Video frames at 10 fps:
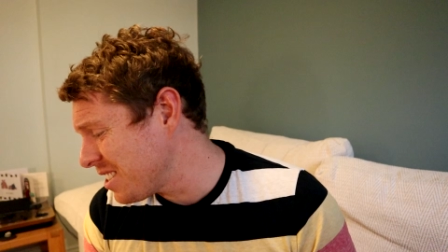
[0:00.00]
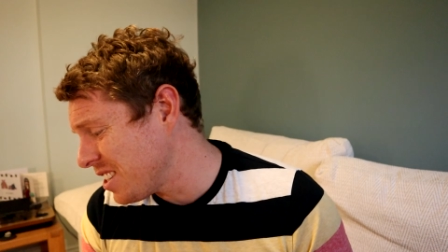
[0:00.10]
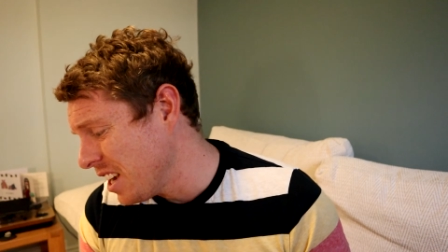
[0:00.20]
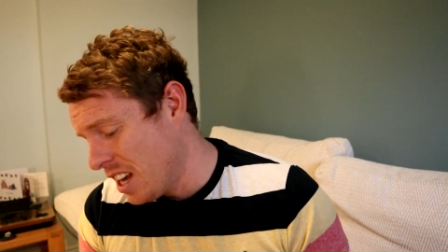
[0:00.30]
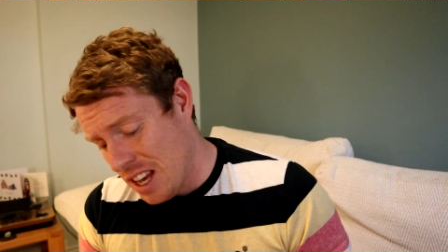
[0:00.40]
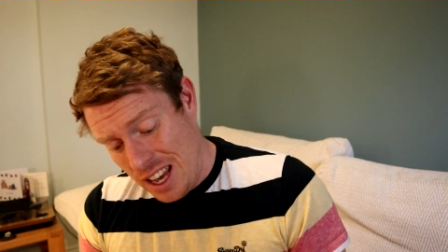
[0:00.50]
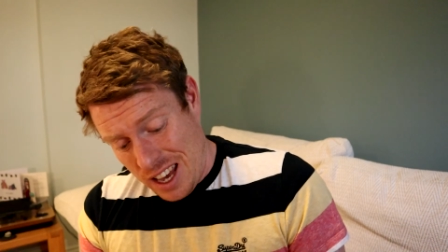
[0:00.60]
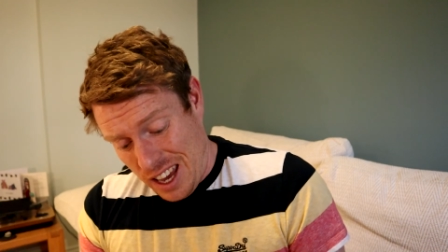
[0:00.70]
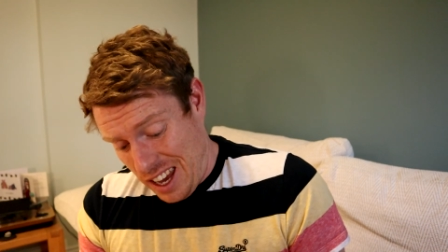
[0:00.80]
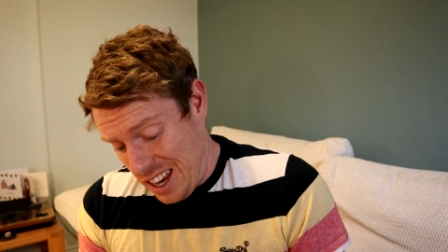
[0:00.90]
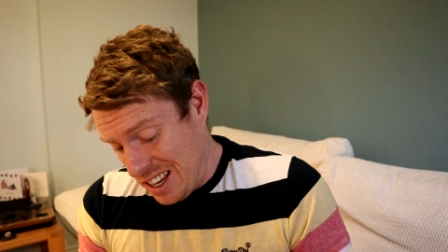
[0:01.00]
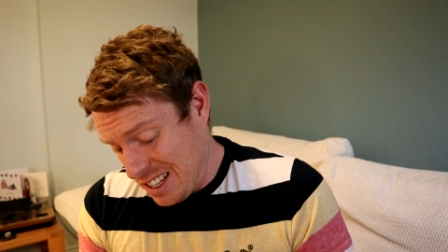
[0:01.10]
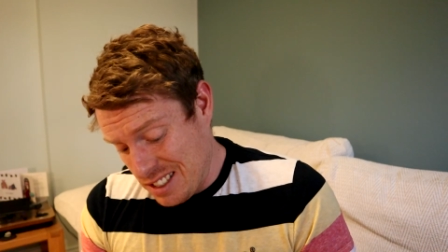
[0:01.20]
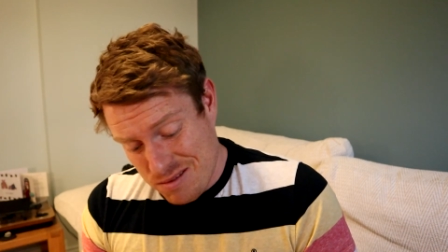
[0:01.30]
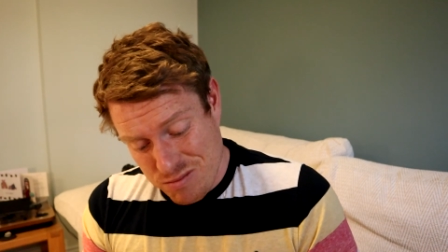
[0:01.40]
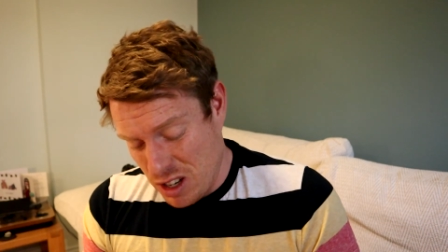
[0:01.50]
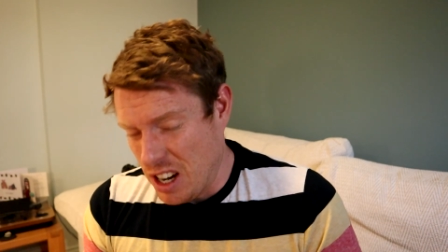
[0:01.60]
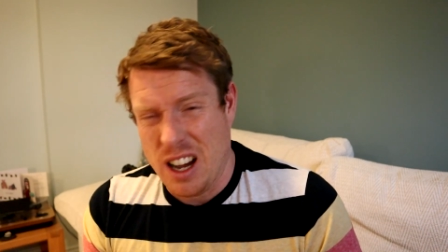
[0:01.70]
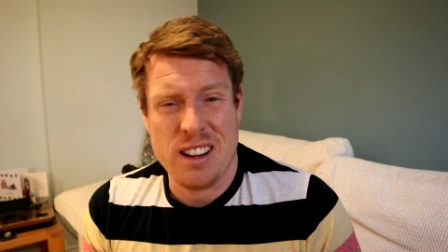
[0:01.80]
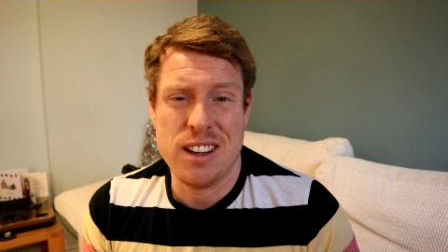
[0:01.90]
this is
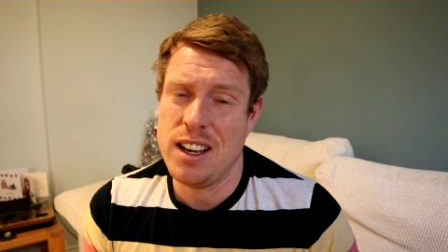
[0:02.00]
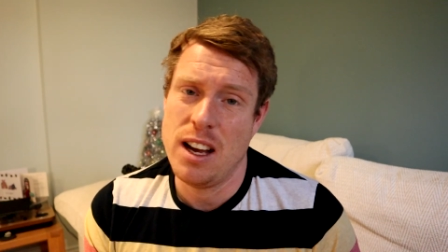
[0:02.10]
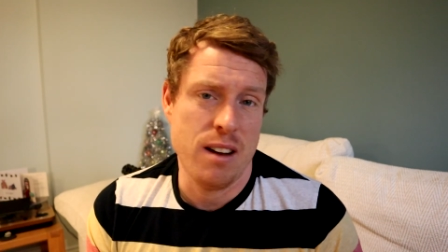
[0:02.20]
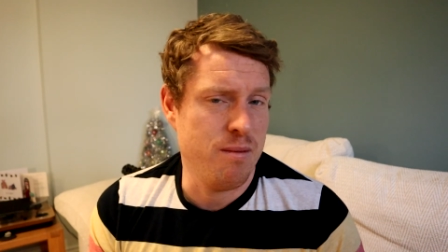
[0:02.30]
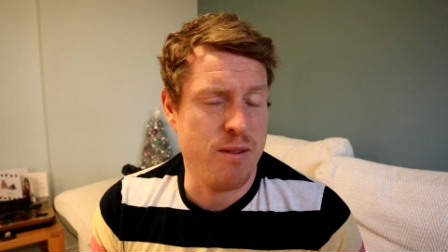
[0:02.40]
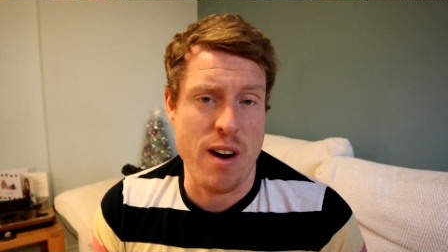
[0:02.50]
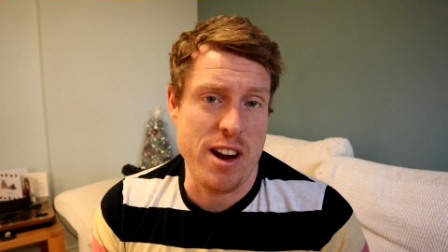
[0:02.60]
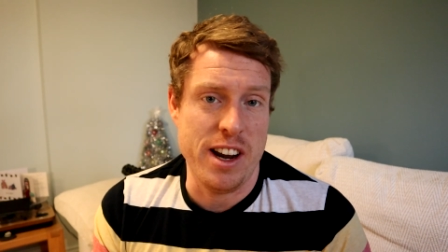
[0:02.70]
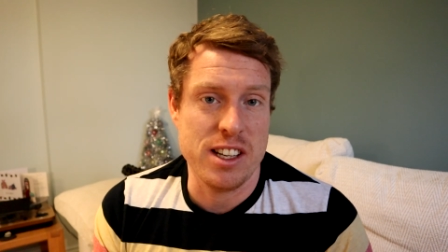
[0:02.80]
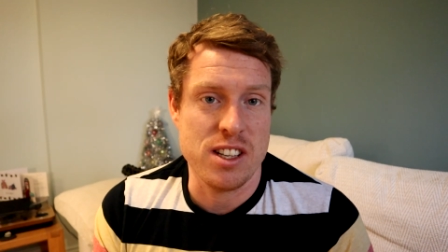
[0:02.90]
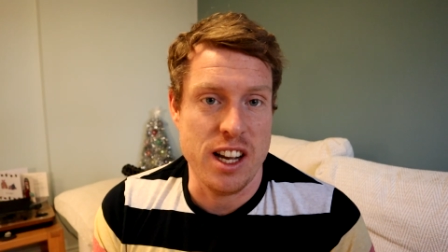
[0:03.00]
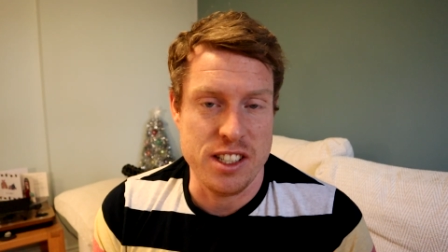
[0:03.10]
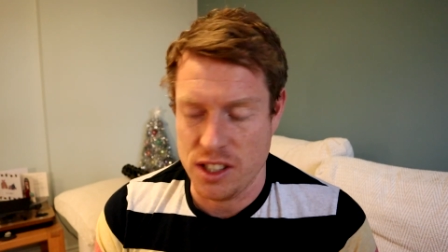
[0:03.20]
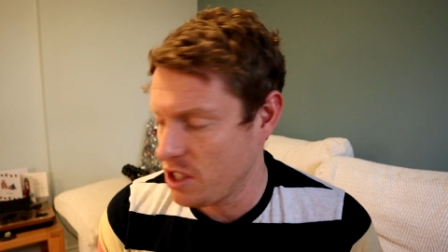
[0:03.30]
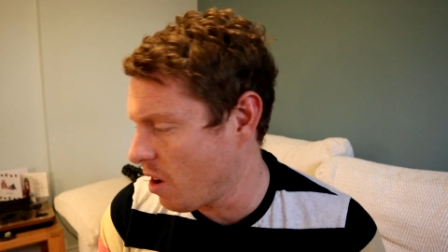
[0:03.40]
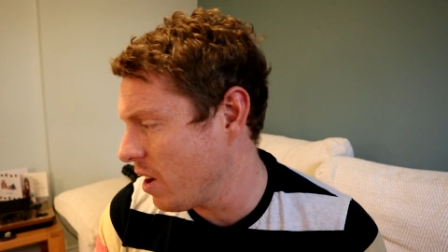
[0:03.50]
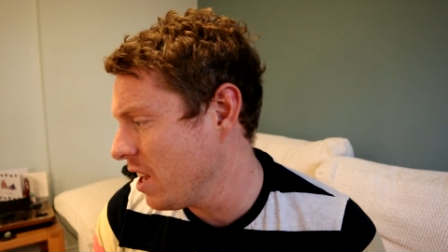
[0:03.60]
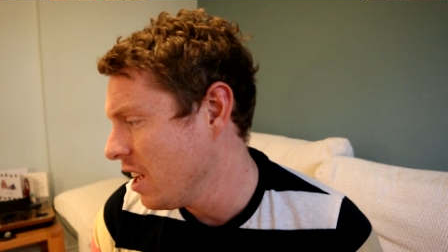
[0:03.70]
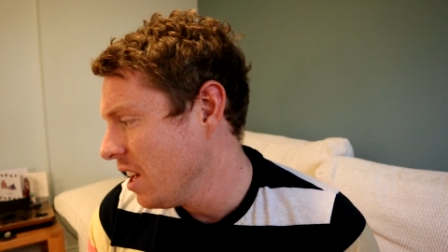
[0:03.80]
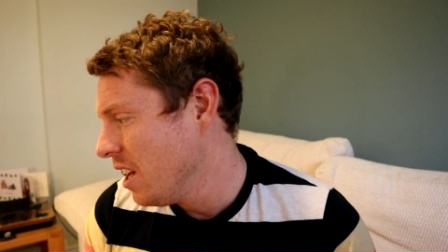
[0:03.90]
uh, very unexciting.
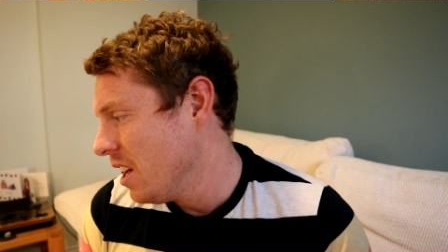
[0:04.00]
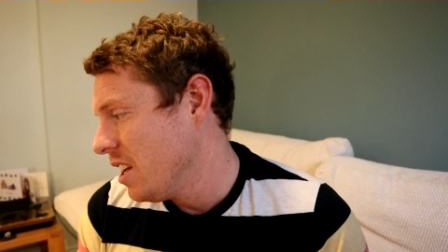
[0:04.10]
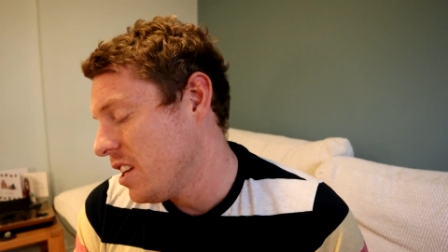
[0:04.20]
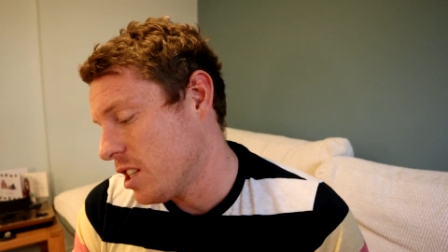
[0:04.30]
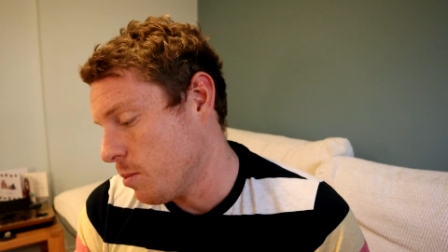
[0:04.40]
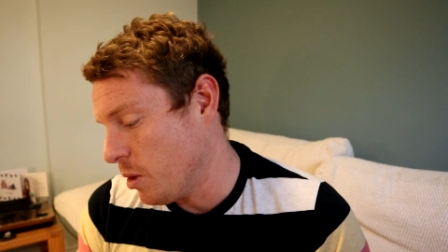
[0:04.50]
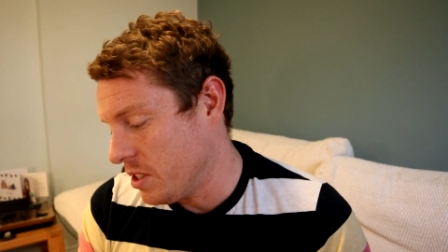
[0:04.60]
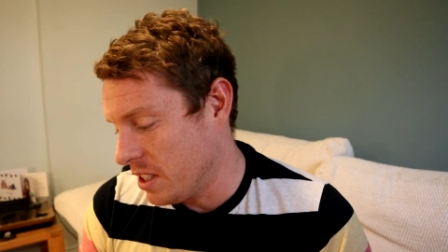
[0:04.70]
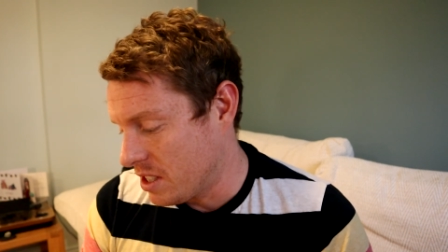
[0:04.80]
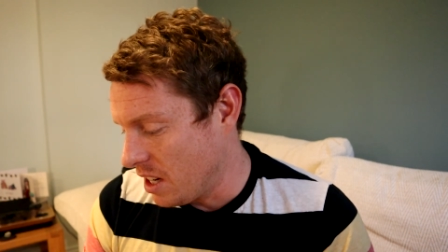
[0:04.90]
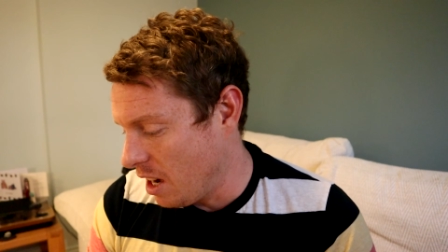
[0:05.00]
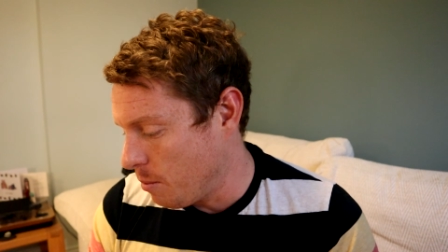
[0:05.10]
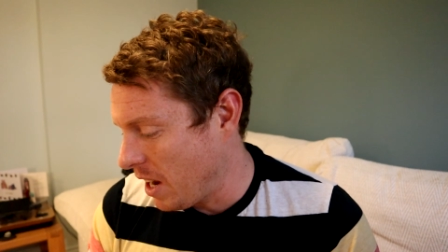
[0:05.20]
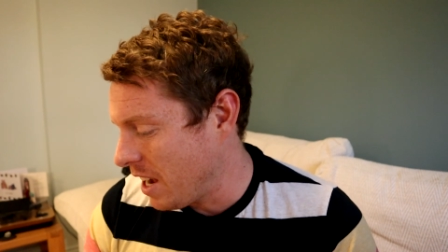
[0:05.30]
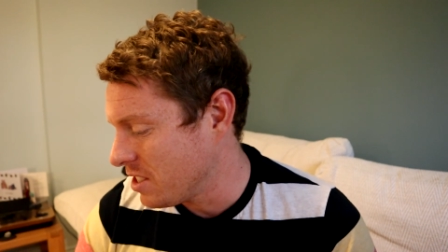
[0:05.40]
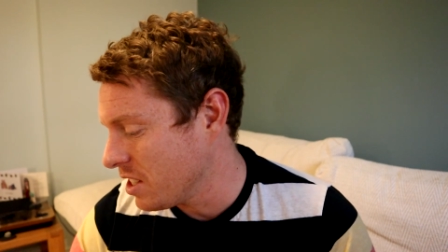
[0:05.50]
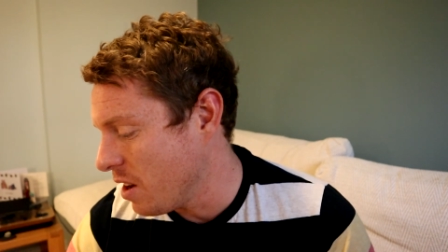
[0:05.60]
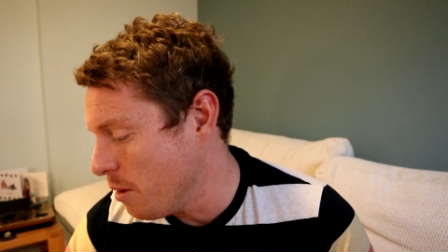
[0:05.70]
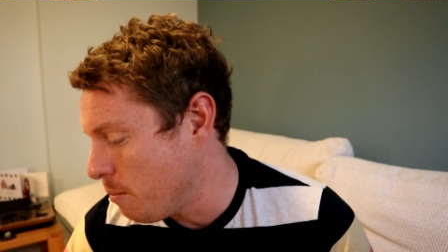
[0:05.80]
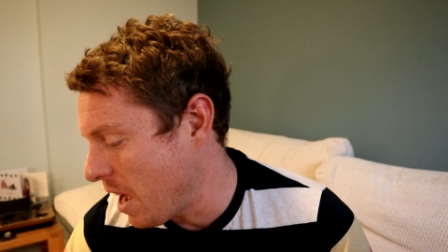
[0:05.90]
Sorry disappointing start, but it has to
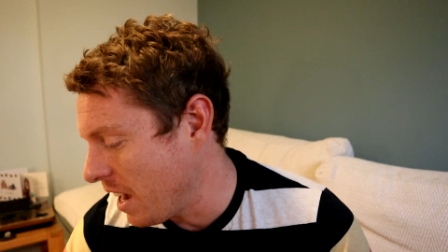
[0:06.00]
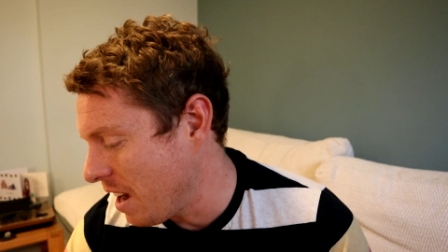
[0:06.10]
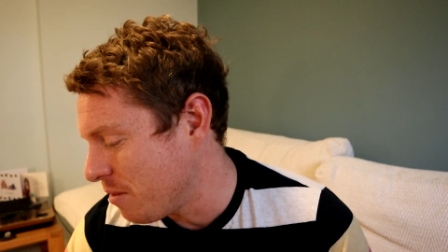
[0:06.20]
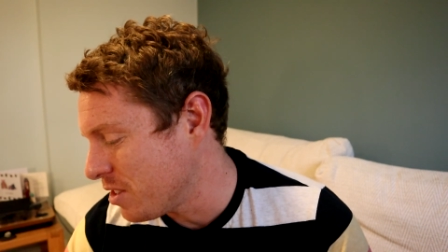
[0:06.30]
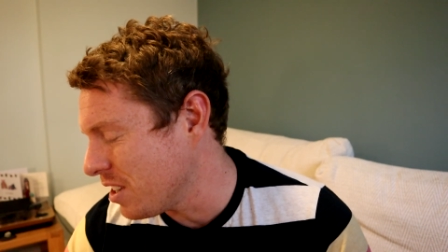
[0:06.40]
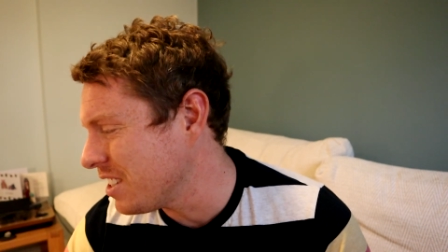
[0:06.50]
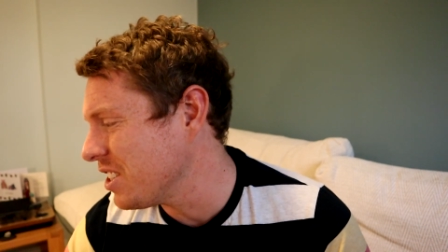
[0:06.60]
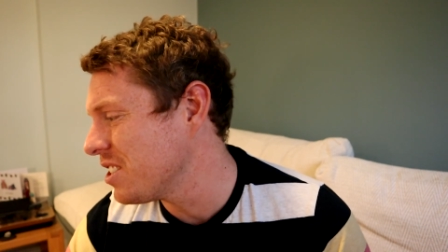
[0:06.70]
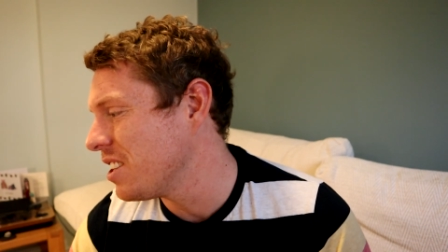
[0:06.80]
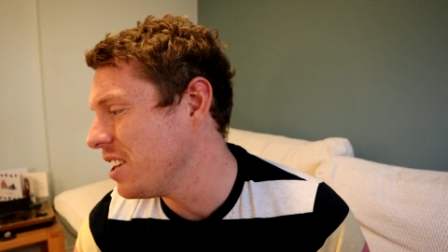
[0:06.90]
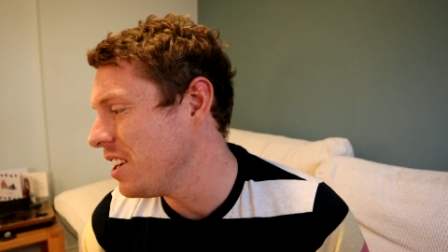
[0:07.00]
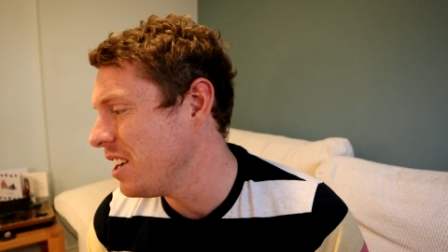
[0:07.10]
go in bang average. I just,